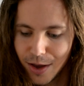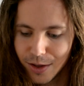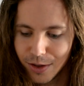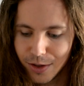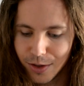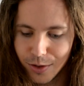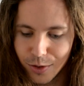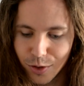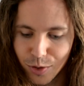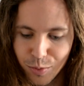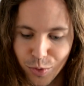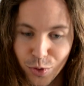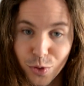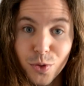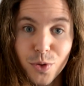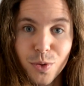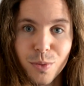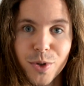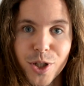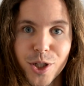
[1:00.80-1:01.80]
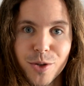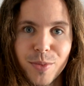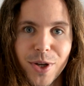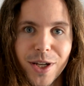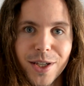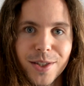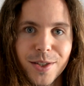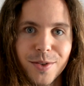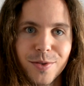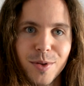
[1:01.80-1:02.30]
the spiritual
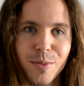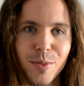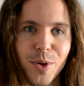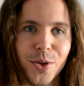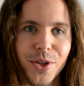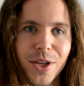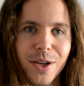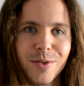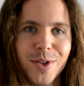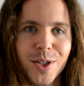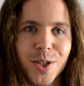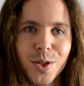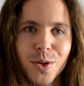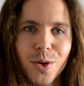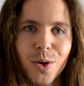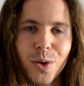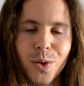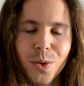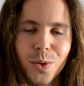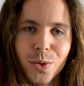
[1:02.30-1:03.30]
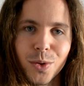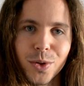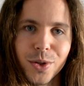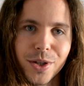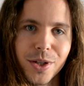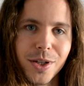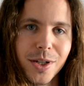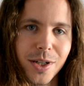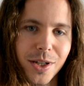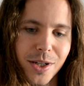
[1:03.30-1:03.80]
perspective about having a cold
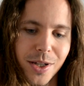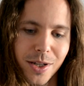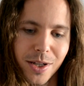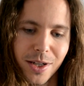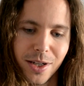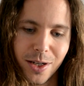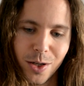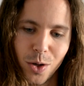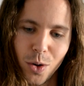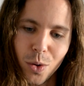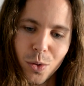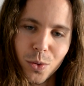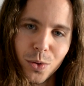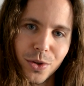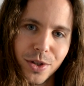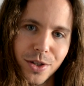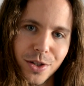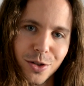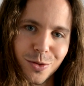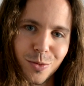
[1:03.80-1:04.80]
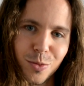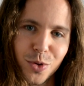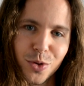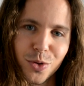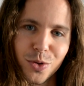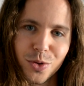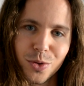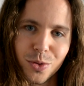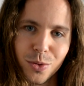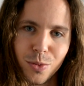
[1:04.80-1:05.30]
in a
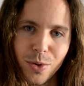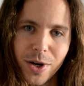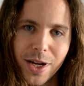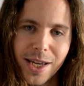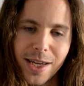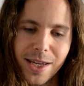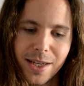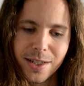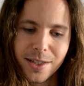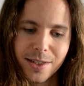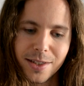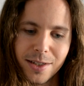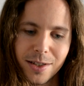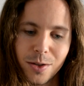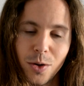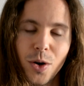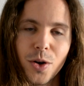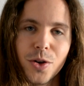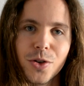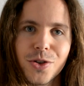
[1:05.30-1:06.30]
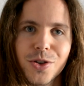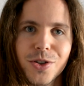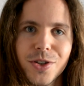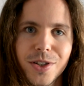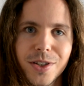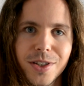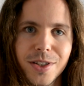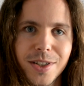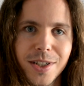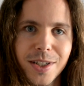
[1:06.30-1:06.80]
spiritual way is a
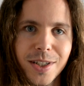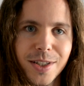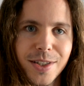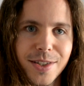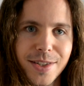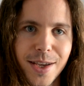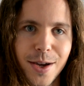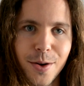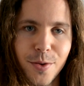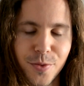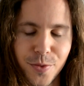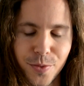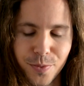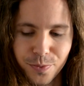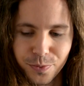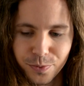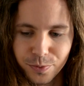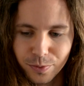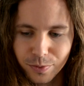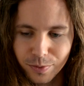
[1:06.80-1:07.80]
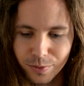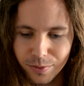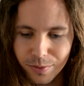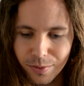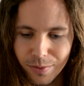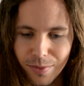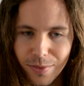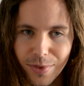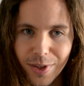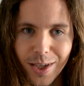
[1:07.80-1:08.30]
consciousness in itself.
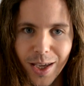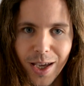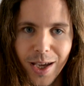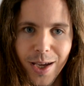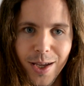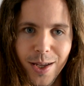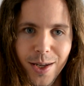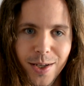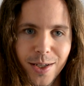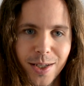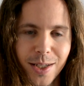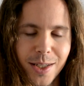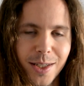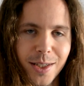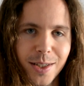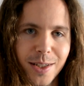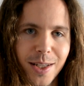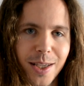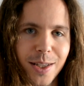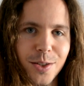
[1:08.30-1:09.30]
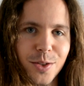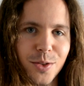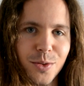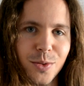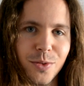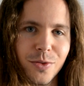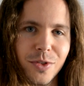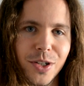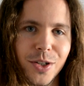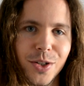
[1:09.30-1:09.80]
And here it gets
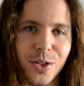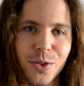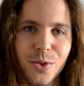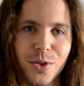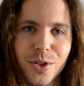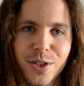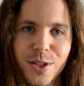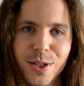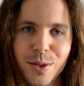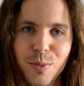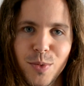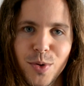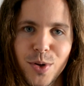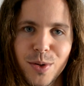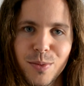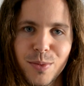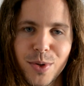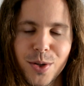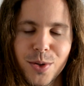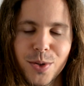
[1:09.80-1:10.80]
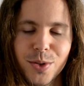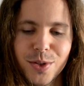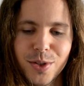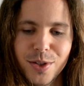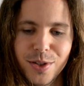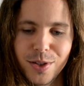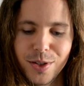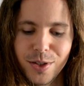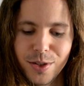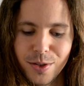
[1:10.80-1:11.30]
to a very interesting point, because
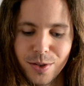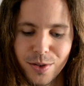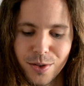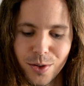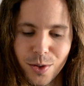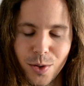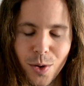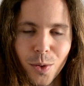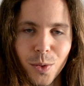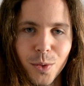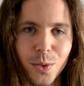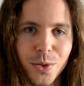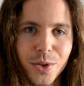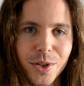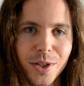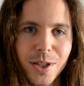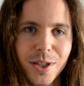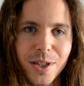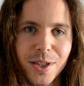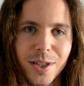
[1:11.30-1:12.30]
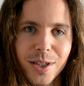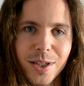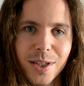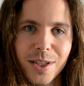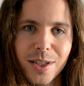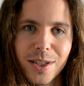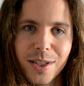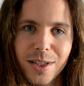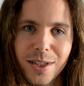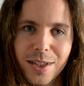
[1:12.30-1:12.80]
the cold
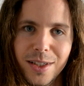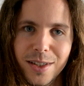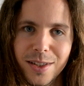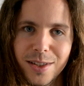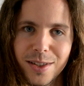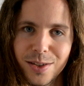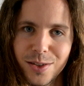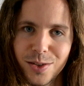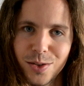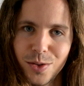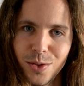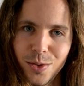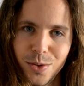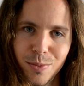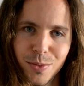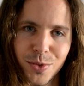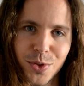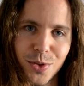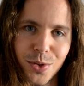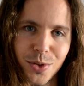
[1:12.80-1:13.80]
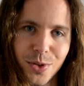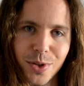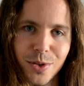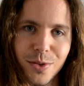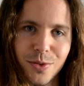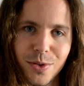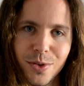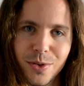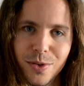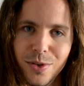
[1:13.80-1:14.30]
is some sort
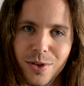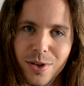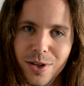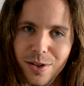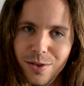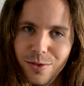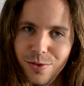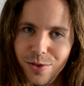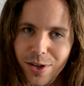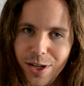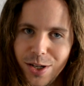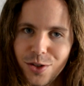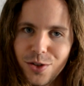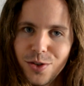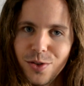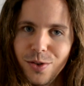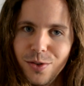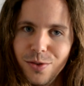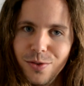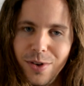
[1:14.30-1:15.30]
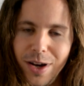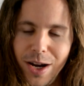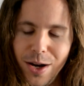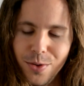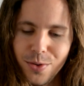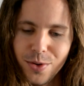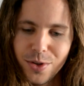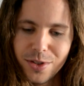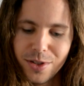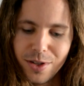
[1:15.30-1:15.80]
of an infection or
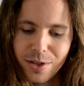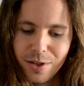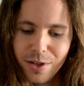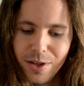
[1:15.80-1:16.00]
virus,